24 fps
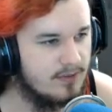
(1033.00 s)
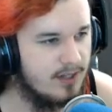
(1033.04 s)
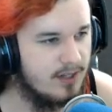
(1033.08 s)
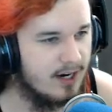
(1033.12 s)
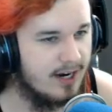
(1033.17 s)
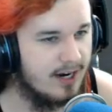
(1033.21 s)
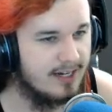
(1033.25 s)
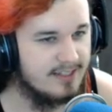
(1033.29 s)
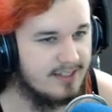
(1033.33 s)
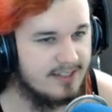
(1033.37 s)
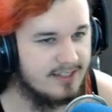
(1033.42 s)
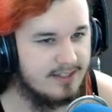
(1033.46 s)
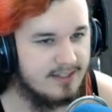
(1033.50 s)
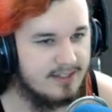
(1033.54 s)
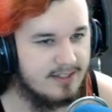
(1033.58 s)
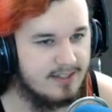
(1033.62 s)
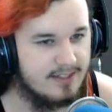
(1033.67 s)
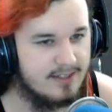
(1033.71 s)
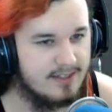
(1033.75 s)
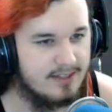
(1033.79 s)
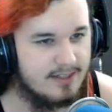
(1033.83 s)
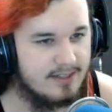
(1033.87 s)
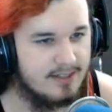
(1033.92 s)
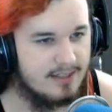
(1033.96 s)
Alright.
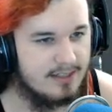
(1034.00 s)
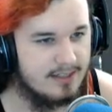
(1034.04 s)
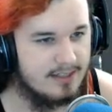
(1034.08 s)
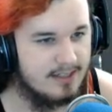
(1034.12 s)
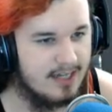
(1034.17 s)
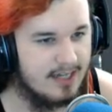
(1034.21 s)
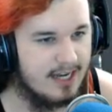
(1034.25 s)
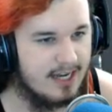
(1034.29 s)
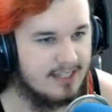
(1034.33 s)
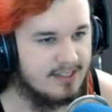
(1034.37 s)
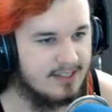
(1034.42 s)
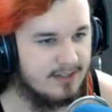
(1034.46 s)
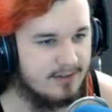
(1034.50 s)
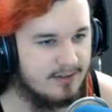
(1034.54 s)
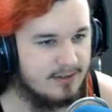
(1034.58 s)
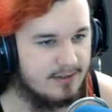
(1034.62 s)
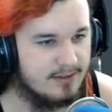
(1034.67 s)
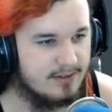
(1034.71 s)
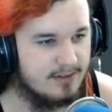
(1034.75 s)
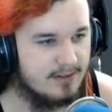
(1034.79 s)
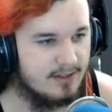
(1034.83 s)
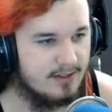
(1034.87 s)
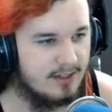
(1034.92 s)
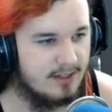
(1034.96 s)
As I was
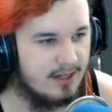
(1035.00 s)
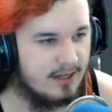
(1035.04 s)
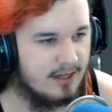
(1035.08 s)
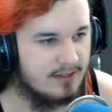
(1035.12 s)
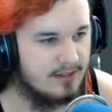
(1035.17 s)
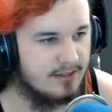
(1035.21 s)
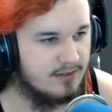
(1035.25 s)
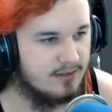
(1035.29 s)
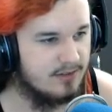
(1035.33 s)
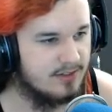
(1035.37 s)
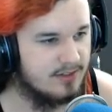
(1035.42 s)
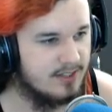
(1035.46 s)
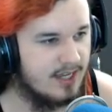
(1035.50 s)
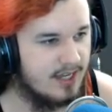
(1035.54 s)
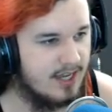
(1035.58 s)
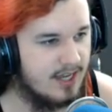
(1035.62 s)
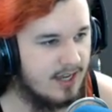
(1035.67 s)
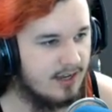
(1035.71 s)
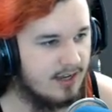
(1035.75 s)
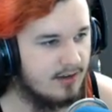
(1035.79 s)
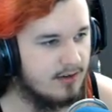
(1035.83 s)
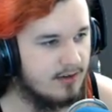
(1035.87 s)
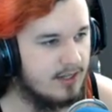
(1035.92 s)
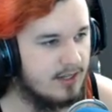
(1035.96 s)
as I was
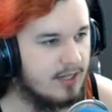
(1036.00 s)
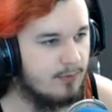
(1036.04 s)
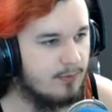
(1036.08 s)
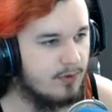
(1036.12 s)
saying,